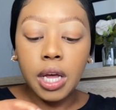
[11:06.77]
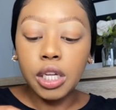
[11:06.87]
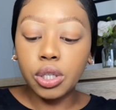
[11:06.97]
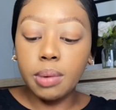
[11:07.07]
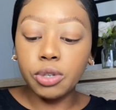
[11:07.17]

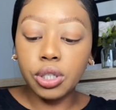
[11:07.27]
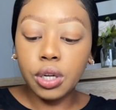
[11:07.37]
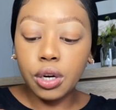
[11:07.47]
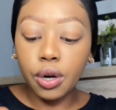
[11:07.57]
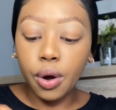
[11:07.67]
So I'm just
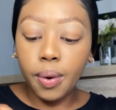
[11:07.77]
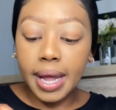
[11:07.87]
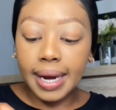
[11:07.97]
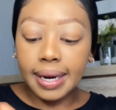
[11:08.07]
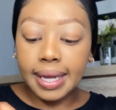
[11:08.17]
gonna go
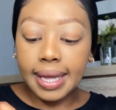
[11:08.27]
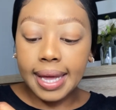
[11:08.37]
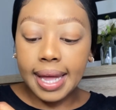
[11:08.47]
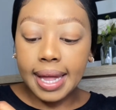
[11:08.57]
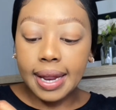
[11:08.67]
in
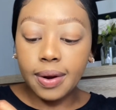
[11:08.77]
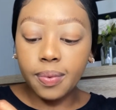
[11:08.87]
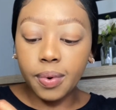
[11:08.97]
again